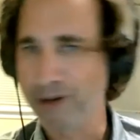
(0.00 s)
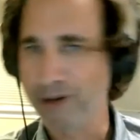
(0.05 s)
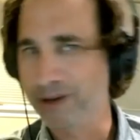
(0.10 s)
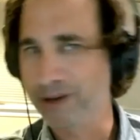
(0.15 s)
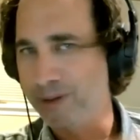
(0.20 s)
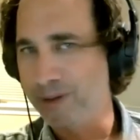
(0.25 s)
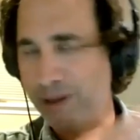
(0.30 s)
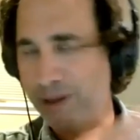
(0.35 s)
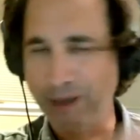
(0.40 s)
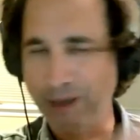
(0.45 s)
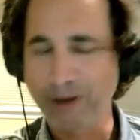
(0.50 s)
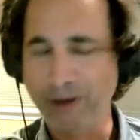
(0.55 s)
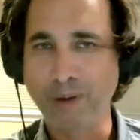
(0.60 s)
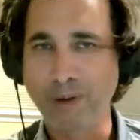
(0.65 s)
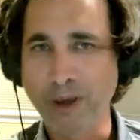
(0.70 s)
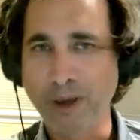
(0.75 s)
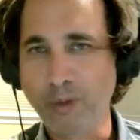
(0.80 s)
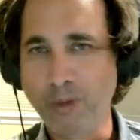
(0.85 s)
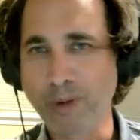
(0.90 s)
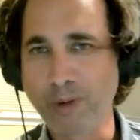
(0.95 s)
We, we,
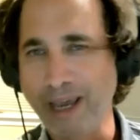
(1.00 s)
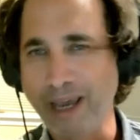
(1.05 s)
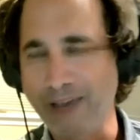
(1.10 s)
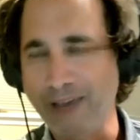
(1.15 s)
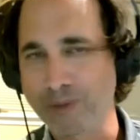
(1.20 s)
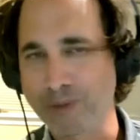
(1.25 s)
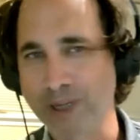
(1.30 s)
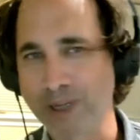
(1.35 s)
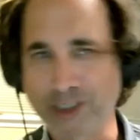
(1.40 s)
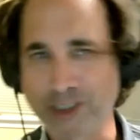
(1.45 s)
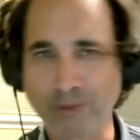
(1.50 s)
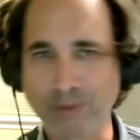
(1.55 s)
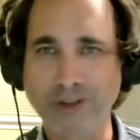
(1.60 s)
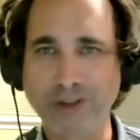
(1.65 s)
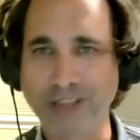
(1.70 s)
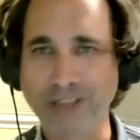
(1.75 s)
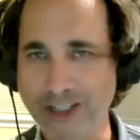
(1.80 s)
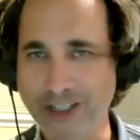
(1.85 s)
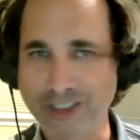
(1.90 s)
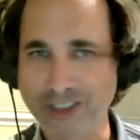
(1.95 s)
we may have a bunch of
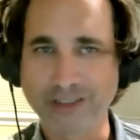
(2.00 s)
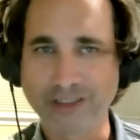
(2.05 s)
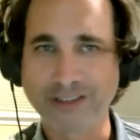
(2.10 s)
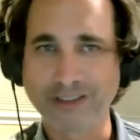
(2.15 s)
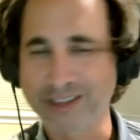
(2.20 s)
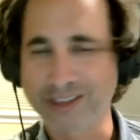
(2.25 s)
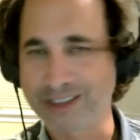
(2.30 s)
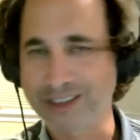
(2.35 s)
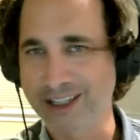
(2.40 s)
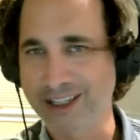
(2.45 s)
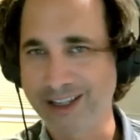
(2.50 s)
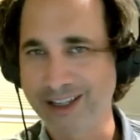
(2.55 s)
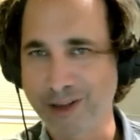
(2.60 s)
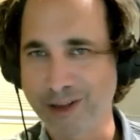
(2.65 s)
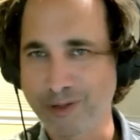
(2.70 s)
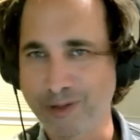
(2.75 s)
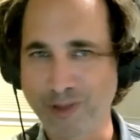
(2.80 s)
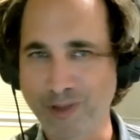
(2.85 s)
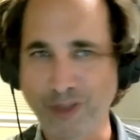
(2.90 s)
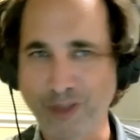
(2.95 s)
mutations uh,
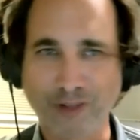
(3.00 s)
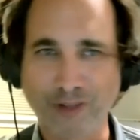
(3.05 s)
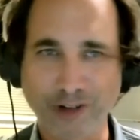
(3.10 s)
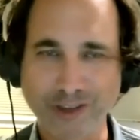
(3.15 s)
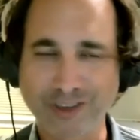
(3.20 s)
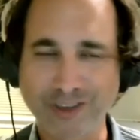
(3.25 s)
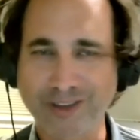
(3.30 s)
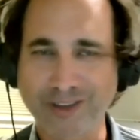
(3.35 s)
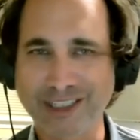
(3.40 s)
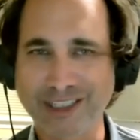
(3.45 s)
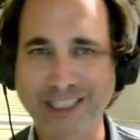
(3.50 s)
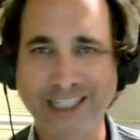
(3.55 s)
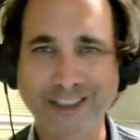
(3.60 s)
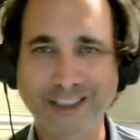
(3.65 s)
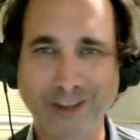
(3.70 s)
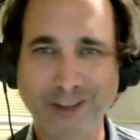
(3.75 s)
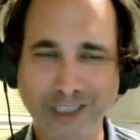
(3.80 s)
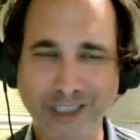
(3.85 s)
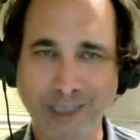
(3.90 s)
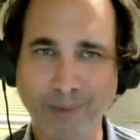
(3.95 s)
the first
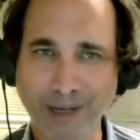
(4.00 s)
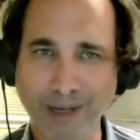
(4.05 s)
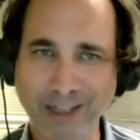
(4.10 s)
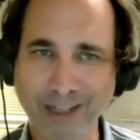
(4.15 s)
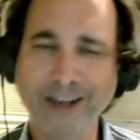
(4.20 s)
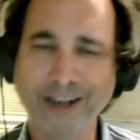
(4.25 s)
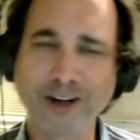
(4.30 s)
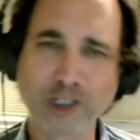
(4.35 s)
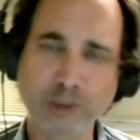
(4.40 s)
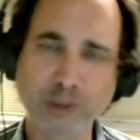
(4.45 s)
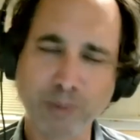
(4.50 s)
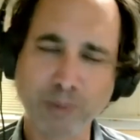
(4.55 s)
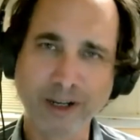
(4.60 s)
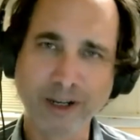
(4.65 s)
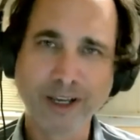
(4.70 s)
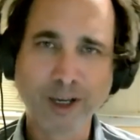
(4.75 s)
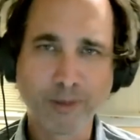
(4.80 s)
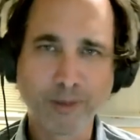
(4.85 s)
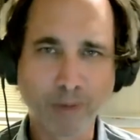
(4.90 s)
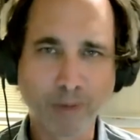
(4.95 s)
sixty or some odd years, but
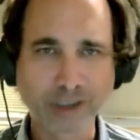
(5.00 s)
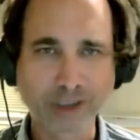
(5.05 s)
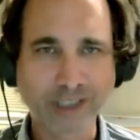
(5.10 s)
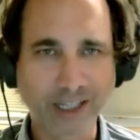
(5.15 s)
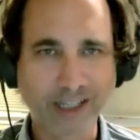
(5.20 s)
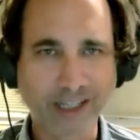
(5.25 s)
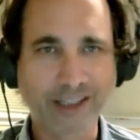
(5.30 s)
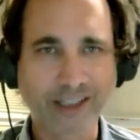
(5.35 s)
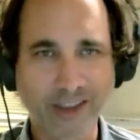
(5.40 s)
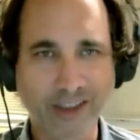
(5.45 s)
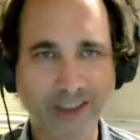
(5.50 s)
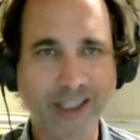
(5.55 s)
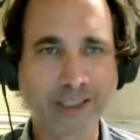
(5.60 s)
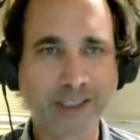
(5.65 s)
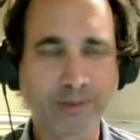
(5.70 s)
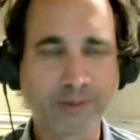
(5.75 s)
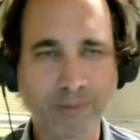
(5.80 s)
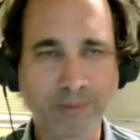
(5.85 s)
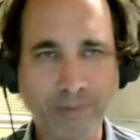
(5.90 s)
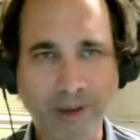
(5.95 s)
most likely
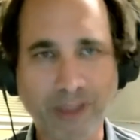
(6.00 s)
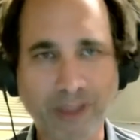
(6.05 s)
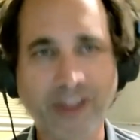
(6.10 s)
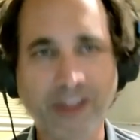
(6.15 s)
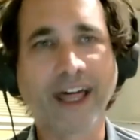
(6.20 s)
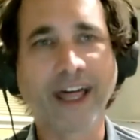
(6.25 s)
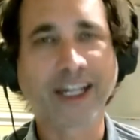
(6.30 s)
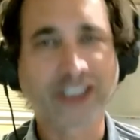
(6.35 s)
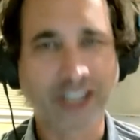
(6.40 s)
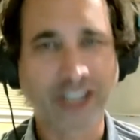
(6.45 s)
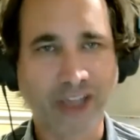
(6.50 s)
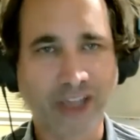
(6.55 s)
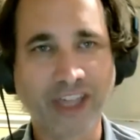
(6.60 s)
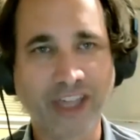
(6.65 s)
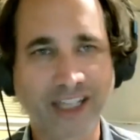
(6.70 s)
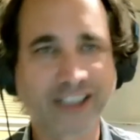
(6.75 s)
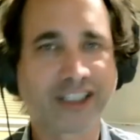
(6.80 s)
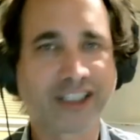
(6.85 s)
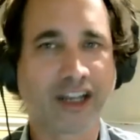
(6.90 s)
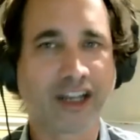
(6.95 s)
these pathologic
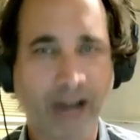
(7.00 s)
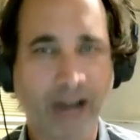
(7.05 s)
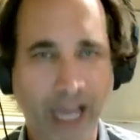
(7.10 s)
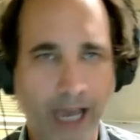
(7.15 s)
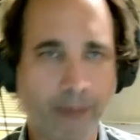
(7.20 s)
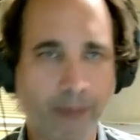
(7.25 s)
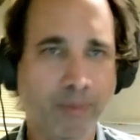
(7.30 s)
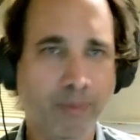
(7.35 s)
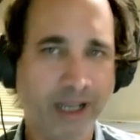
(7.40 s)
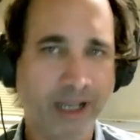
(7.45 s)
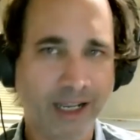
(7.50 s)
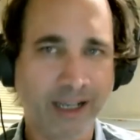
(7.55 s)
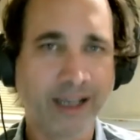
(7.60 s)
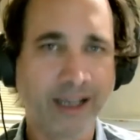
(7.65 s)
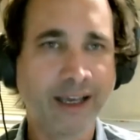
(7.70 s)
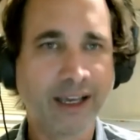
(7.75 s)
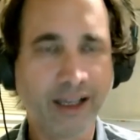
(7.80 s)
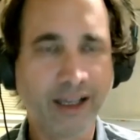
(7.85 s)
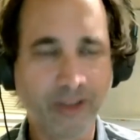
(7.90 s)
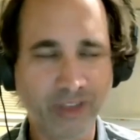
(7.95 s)
things that are happening
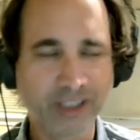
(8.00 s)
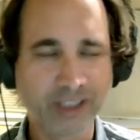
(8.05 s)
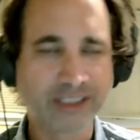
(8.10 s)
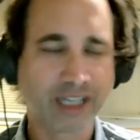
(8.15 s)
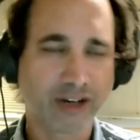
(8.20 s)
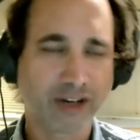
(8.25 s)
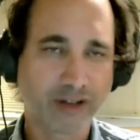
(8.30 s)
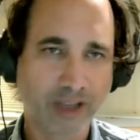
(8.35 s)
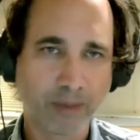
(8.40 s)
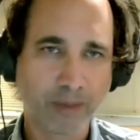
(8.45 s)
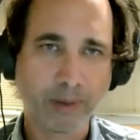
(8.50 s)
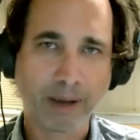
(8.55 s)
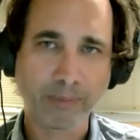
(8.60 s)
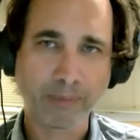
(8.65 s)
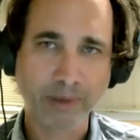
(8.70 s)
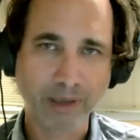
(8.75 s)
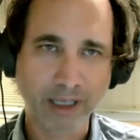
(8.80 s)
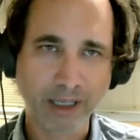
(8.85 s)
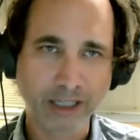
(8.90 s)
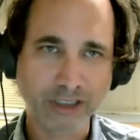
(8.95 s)
in these elderly
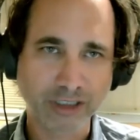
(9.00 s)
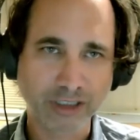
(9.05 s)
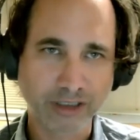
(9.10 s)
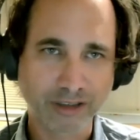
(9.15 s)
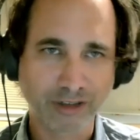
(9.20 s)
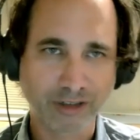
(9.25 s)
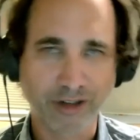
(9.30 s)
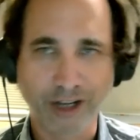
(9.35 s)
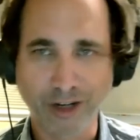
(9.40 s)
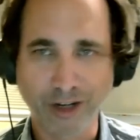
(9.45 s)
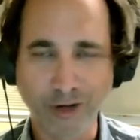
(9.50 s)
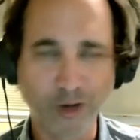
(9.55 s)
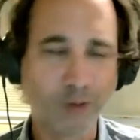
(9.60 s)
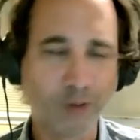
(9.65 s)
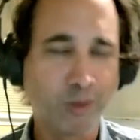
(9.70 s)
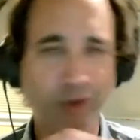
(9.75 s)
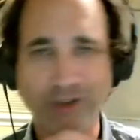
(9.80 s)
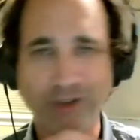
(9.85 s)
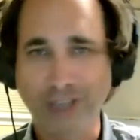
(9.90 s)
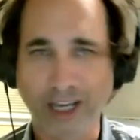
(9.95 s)
populations are not new
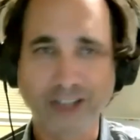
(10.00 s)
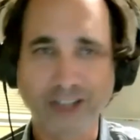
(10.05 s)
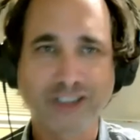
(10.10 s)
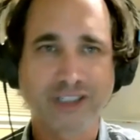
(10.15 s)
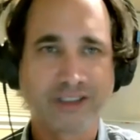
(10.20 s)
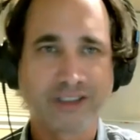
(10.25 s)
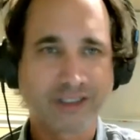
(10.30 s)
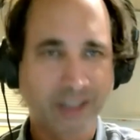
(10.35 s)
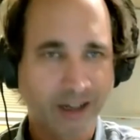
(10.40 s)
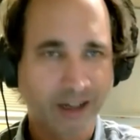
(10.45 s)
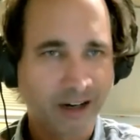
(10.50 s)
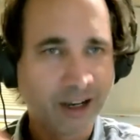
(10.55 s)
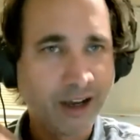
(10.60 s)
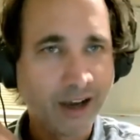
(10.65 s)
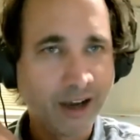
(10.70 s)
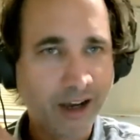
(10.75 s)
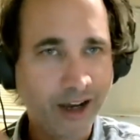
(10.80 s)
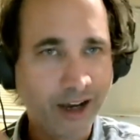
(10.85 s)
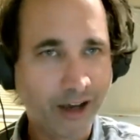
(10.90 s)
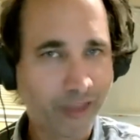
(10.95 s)
mutations they're
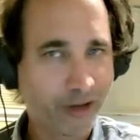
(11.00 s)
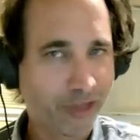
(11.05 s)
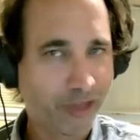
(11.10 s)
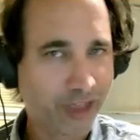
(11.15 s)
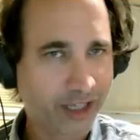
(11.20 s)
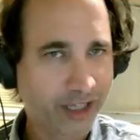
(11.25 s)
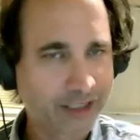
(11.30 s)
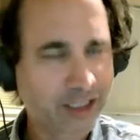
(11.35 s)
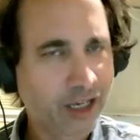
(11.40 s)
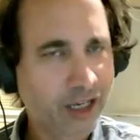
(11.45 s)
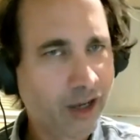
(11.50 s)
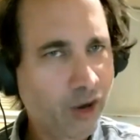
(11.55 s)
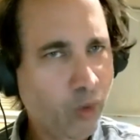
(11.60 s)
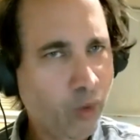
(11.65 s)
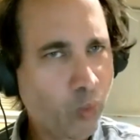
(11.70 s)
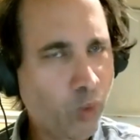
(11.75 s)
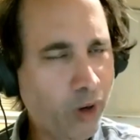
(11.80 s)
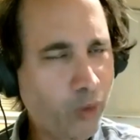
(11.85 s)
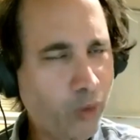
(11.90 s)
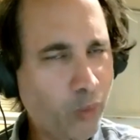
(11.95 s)
other things
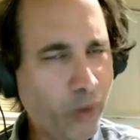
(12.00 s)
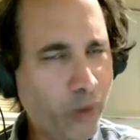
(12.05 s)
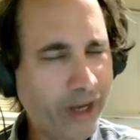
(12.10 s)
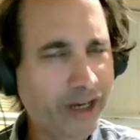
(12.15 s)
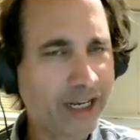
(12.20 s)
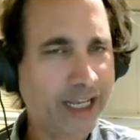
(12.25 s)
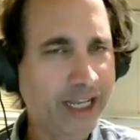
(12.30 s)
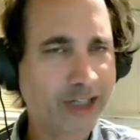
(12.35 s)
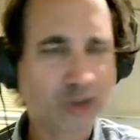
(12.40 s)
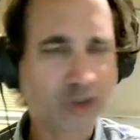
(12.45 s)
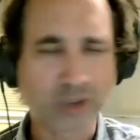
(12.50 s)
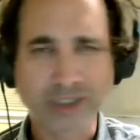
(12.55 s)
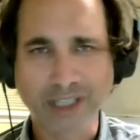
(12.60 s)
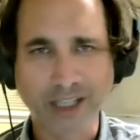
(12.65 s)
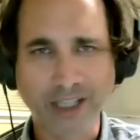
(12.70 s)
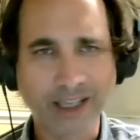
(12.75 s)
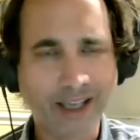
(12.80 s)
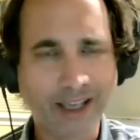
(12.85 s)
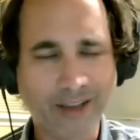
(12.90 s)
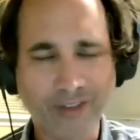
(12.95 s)
what, what are
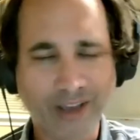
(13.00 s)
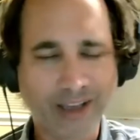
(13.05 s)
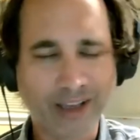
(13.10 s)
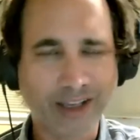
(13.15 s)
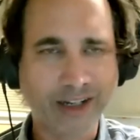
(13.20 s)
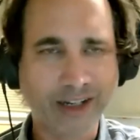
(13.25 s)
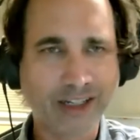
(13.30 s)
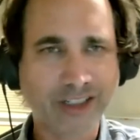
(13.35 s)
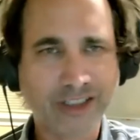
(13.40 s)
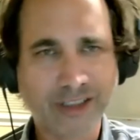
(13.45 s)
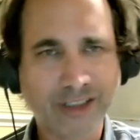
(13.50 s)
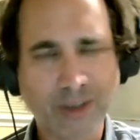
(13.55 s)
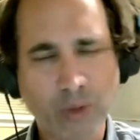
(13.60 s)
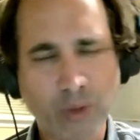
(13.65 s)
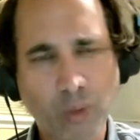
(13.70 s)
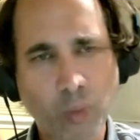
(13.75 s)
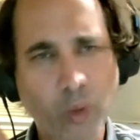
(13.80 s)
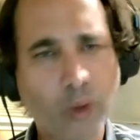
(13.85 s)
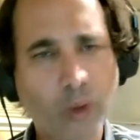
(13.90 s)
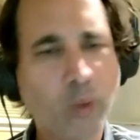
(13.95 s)
interesting it, eh, eh, just
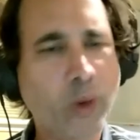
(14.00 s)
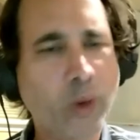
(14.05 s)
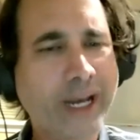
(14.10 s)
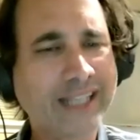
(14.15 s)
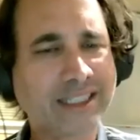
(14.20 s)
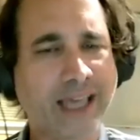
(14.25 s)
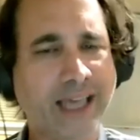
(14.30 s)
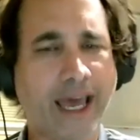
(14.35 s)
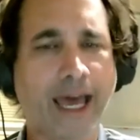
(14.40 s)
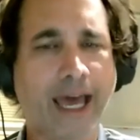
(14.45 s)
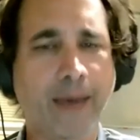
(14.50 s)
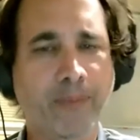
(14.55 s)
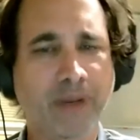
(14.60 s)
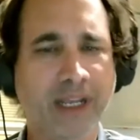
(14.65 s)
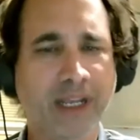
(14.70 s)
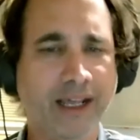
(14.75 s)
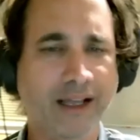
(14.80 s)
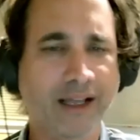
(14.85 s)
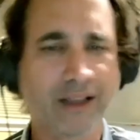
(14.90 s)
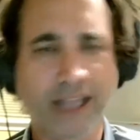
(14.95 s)
what, what is
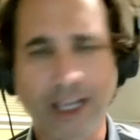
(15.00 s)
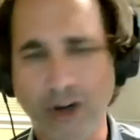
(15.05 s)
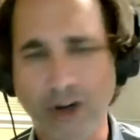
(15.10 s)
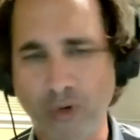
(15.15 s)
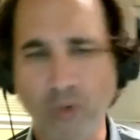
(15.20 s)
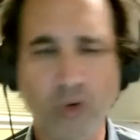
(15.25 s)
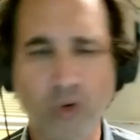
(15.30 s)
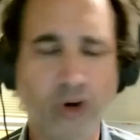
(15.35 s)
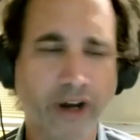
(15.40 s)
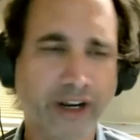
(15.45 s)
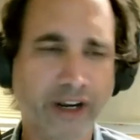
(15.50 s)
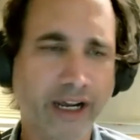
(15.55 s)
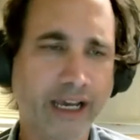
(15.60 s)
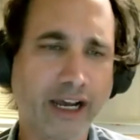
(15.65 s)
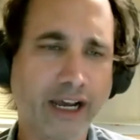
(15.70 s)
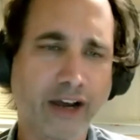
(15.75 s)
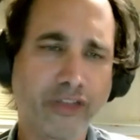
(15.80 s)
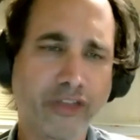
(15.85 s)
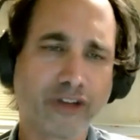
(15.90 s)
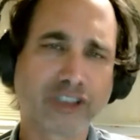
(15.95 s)
happening later on eh,
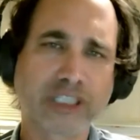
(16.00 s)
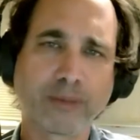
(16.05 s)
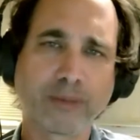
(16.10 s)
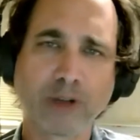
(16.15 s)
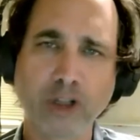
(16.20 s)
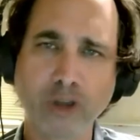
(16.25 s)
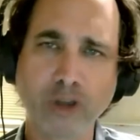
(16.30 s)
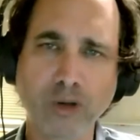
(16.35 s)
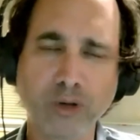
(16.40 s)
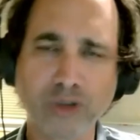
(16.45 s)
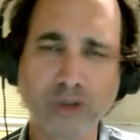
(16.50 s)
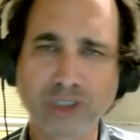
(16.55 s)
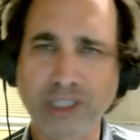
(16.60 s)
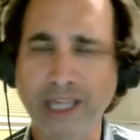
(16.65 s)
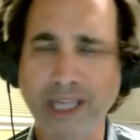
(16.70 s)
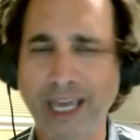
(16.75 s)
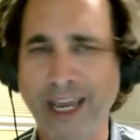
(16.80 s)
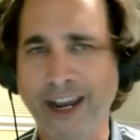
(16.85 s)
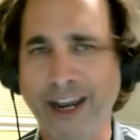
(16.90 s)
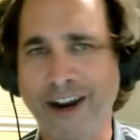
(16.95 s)
are there some clues
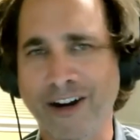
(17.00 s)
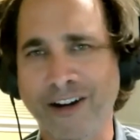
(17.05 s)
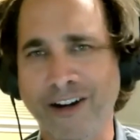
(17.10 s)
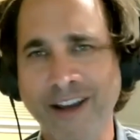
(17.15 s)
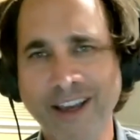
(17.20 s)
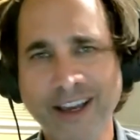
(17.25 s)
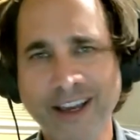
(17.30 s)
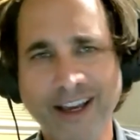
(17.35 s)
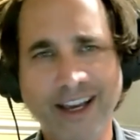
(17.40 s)
there?